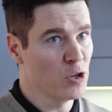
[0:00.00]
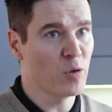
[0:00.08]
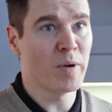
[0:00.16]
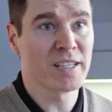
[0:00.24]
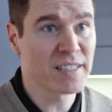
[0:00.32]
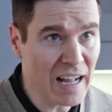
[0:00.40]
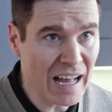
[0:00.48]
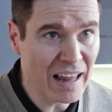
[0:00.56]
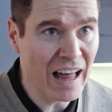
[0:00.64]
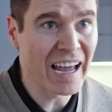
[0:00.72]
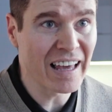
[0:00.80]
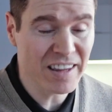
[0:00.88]
know my
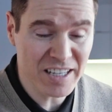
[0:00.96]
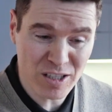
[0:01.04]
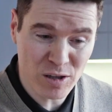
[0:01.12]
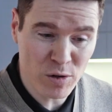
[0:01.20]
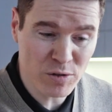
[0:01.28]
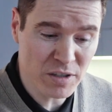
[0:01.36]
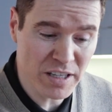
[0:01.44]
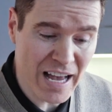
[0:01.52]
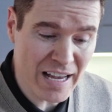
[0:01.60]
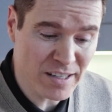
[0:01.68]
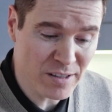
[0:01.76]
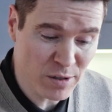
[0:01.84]
style. I list close to
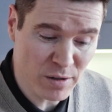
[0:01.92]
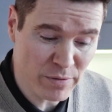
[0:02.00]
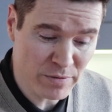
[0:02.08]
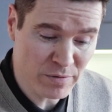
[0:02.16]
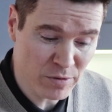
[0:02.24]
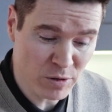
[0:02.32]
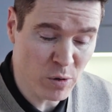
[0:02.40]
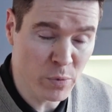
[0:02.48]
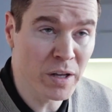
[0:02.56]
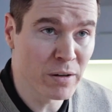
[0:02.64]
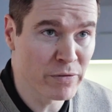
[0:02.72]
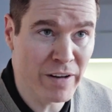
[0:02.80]
the
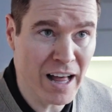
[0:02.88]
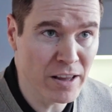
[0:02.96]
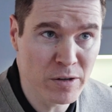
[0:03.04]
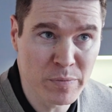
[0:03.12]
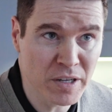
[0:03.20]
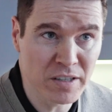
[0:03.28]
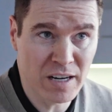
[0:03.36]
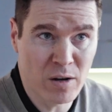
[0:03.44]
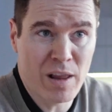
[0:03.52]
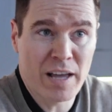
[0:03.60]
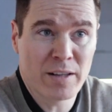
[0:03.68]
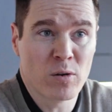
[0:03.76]
real value because I
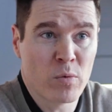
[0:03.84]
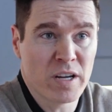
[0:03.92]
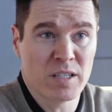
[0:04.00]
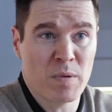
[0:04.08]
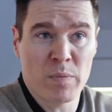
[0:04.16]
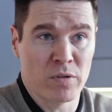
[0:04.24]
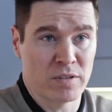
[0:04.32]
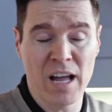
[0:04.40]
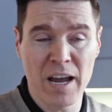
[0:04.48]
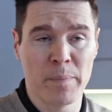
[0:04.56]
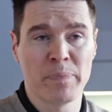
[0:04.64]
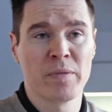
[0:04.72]
don't like to waste people's
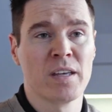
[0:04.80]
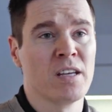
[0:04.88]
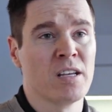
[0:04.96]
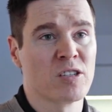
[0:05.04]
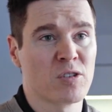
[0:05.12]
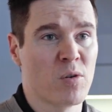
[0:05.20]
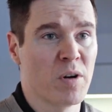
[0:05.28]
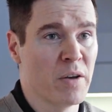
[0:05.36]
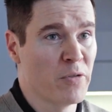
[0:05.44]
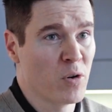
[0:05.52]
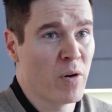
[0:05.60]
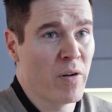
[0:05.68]
time. So
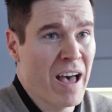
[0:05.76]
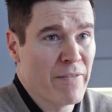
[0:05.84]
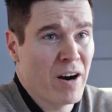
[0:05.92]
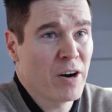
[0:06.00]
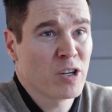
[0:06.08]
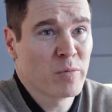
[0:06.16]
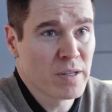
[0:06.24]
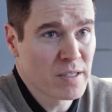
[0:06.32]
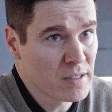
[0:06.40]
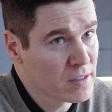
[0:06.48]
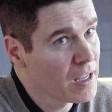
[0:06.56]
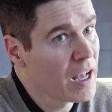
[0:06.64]
if you don't have
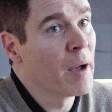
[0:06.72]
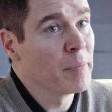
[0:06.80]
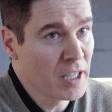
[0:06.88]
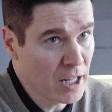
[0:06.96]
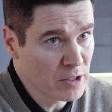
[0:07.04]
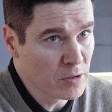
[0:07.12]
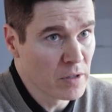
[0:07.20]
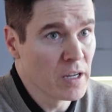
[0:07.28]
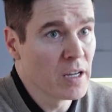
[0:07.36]
arguments, I'm telling you,